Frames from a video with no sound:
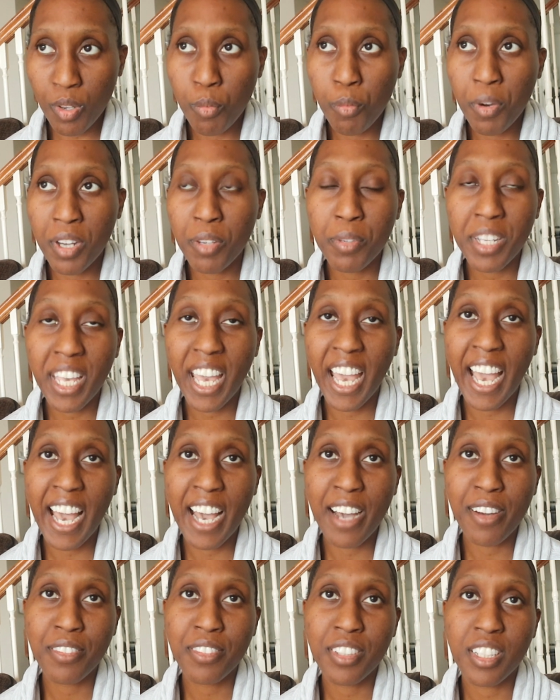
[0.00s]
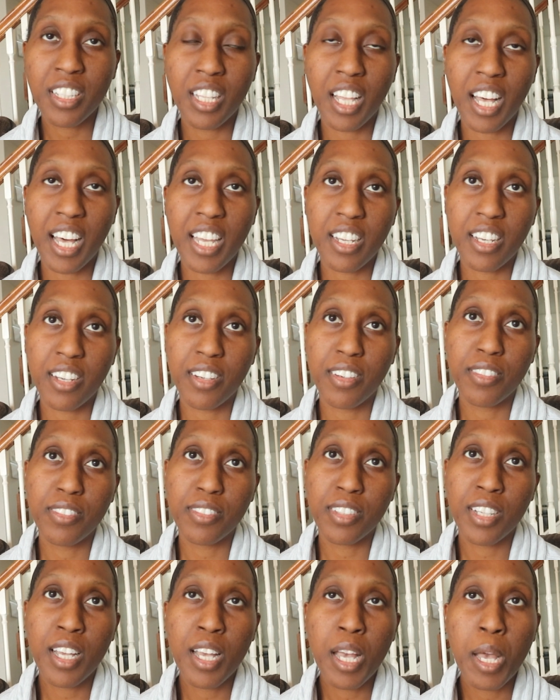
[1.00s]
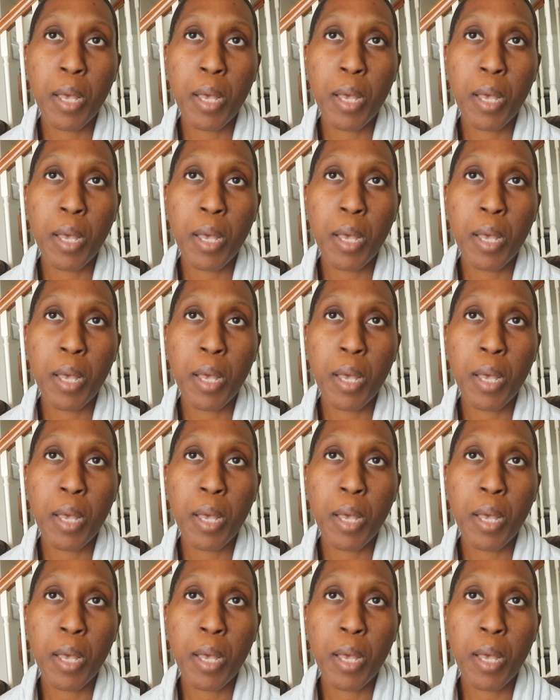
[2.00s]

when we have a lot of